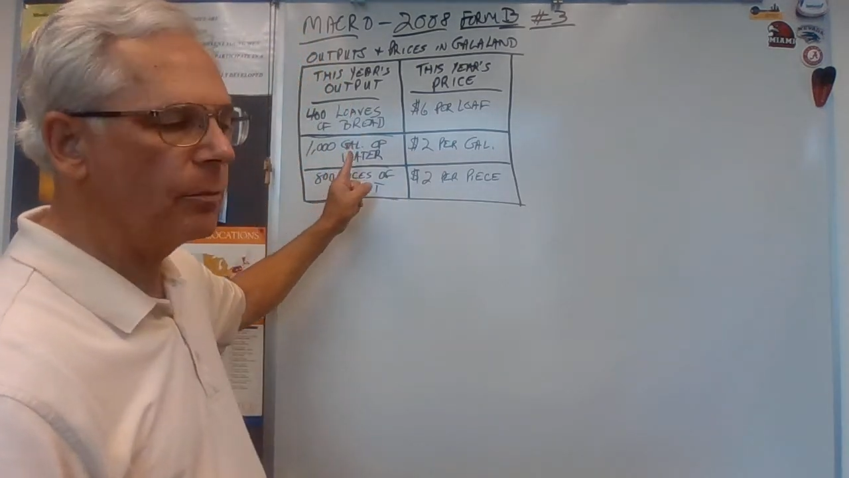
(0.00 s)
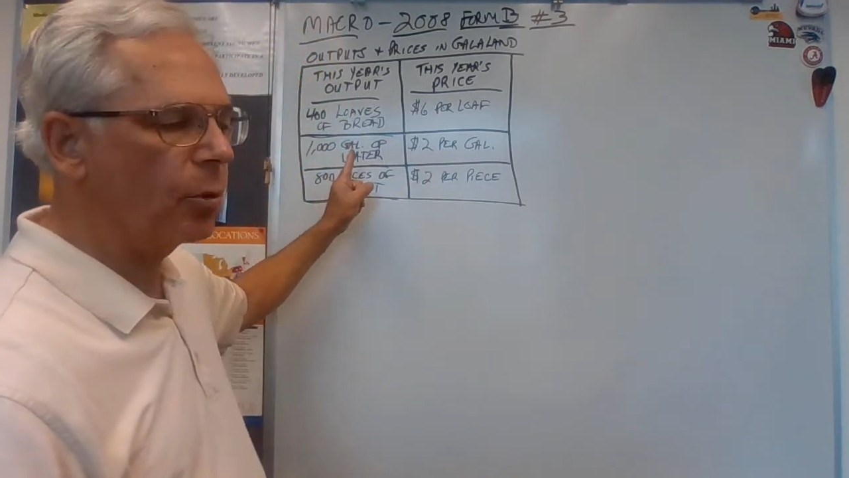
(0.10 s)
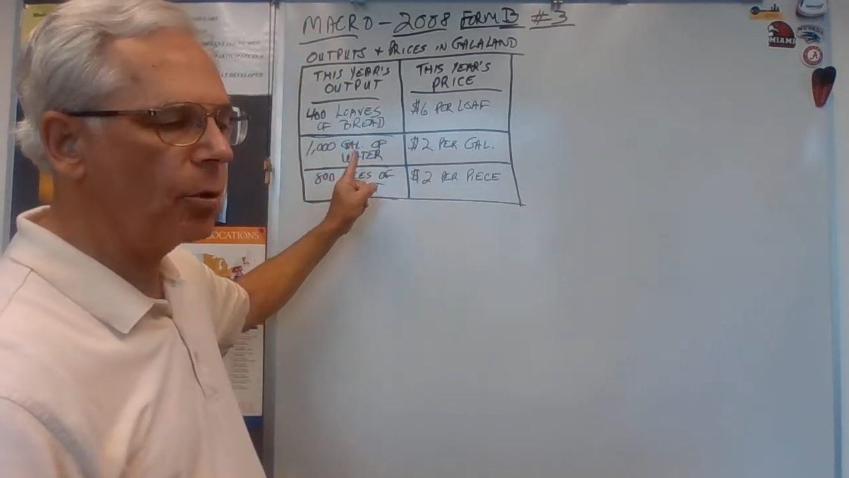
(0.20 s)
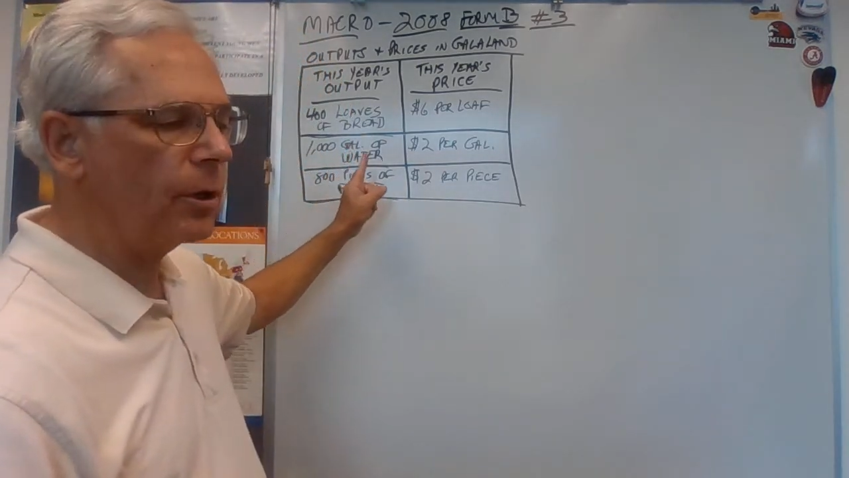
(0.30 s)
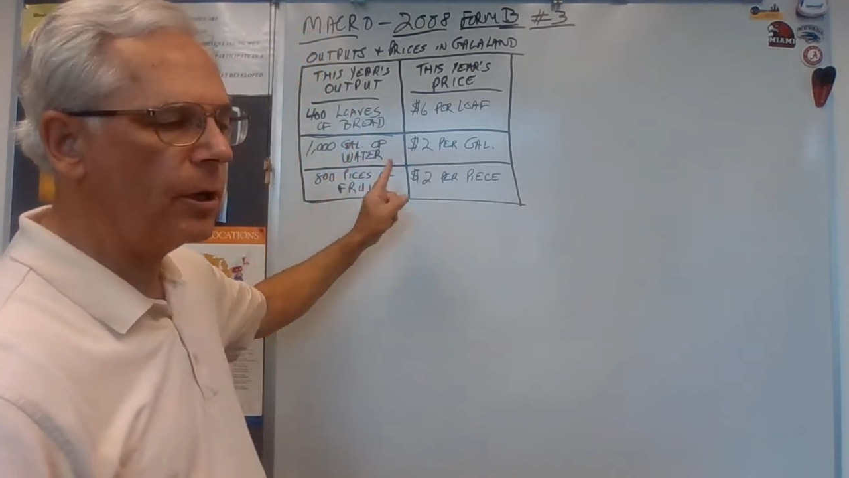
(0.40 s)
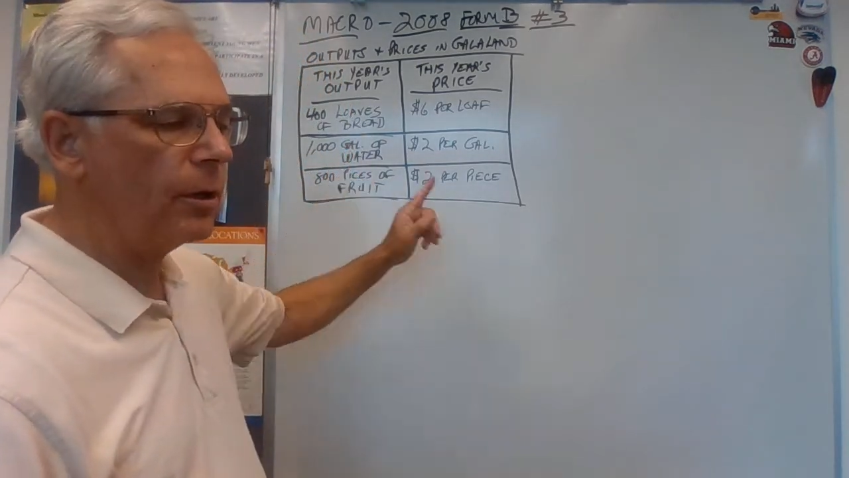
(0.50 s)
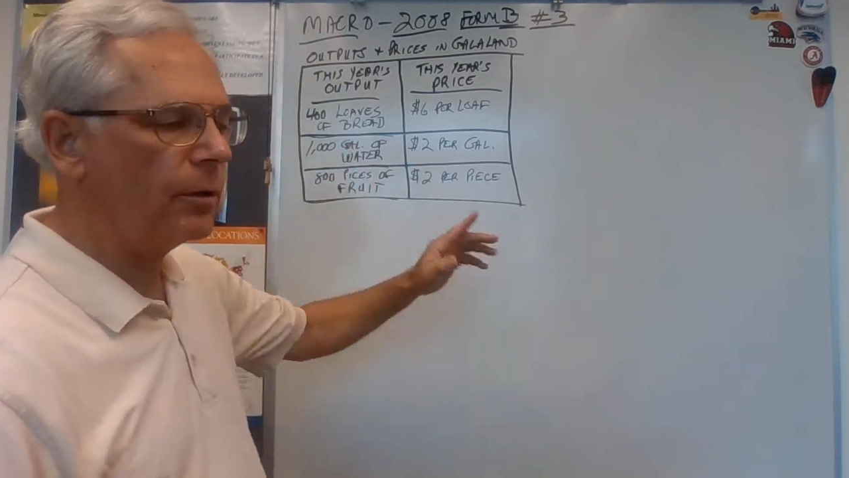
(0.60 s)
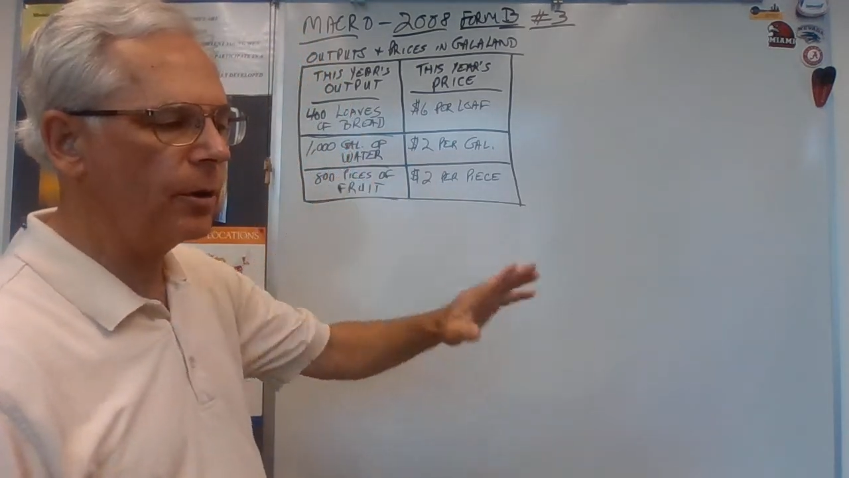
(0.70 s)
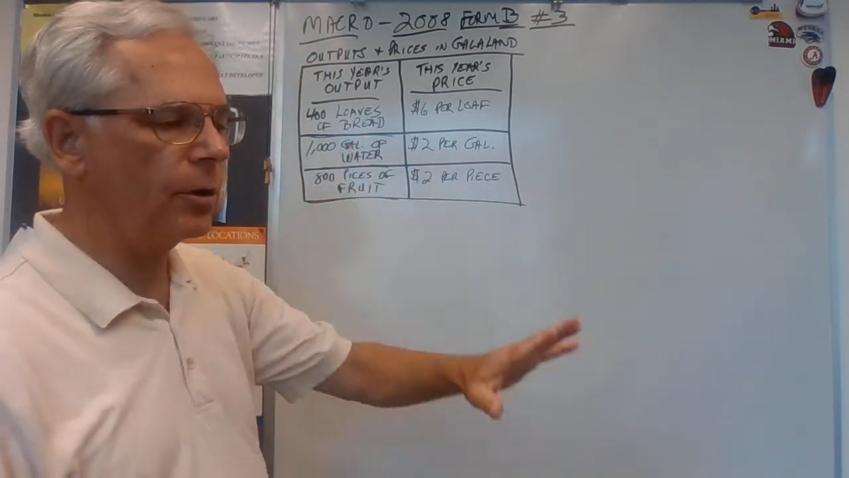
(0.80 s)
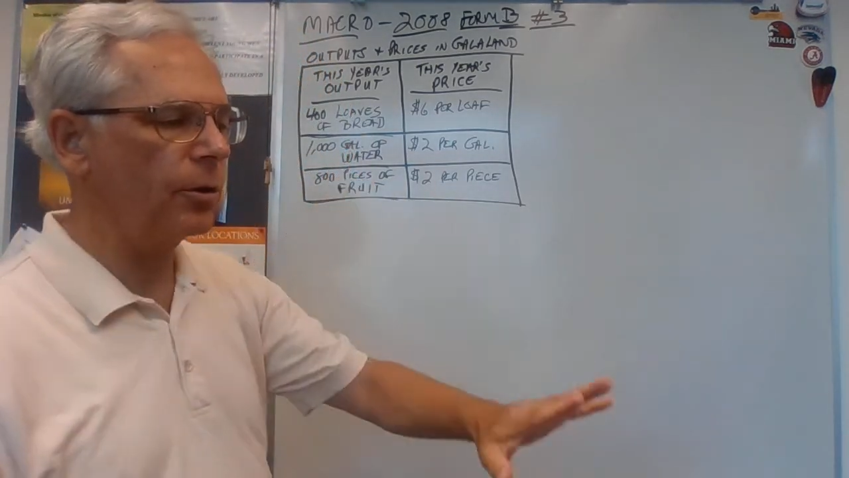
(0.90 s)
board here
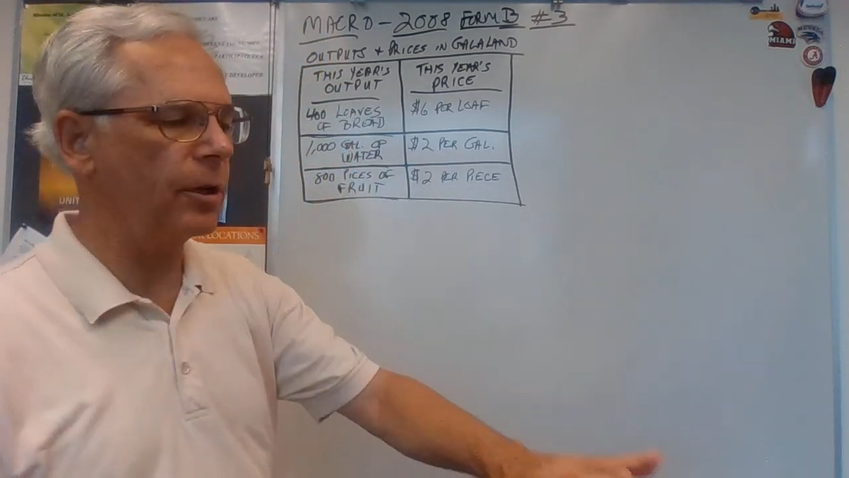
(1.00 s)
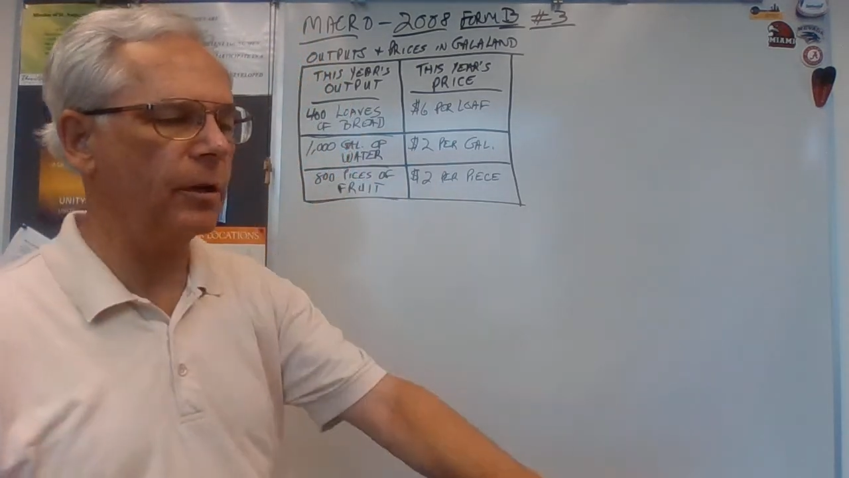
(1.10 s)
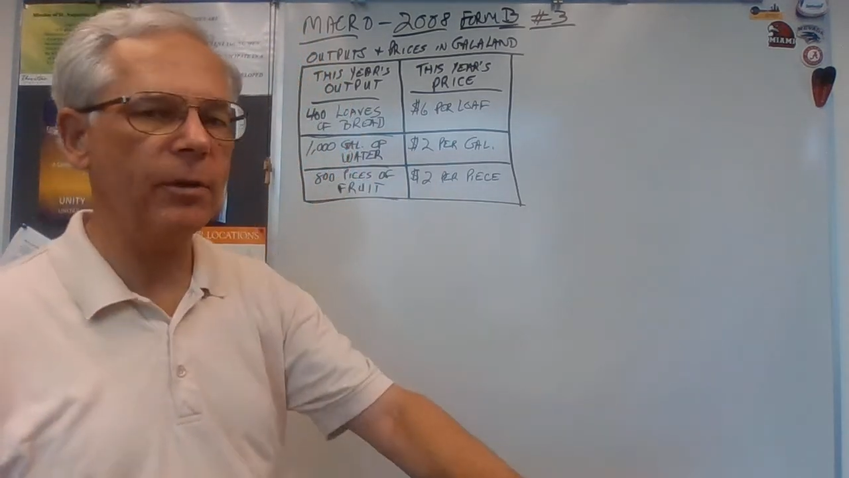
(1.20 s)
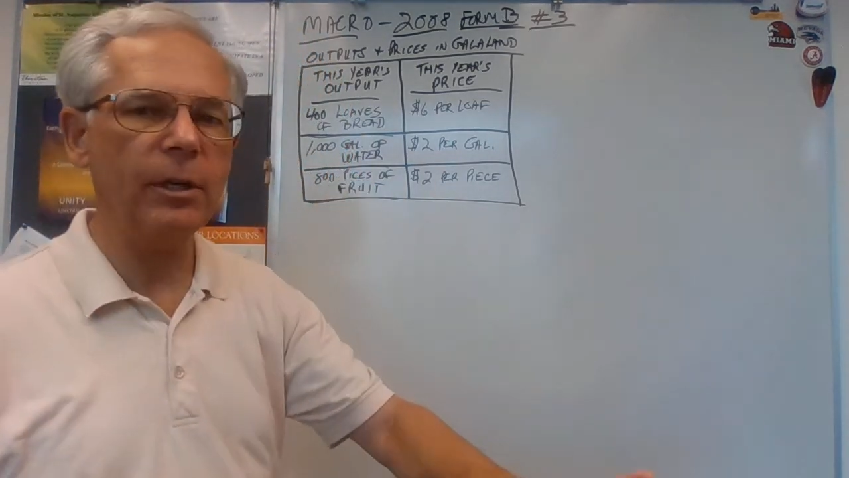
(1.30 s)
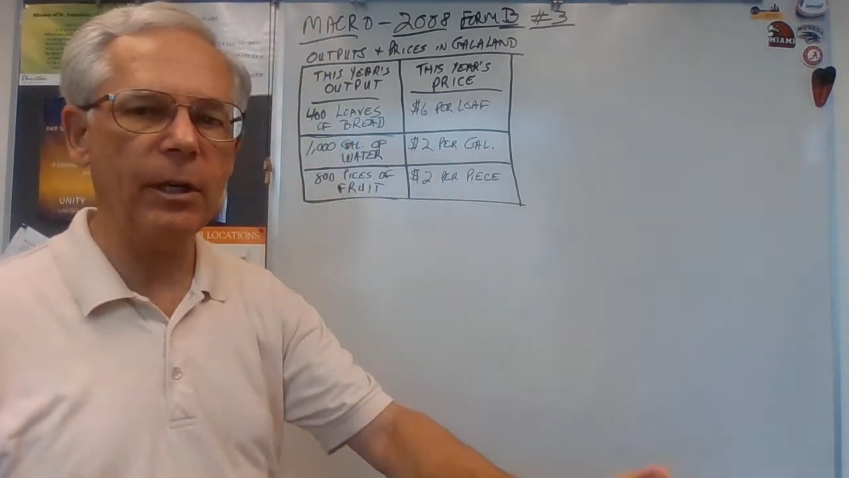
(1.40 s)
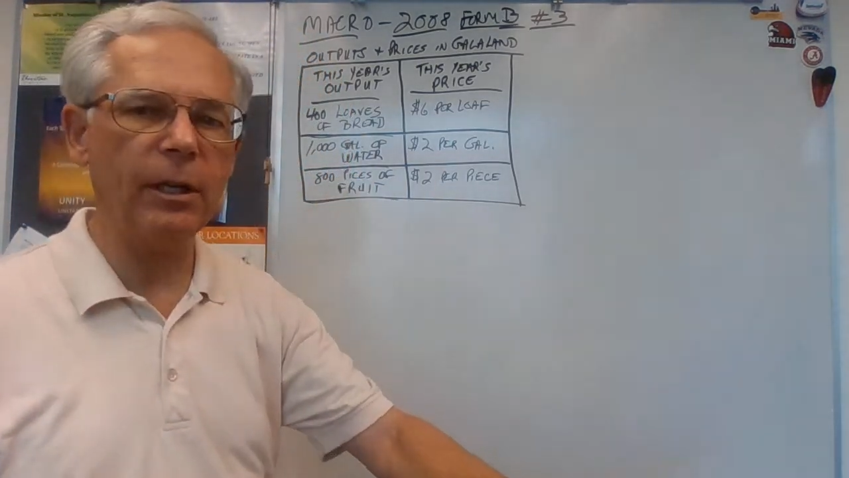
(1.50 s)
that you're given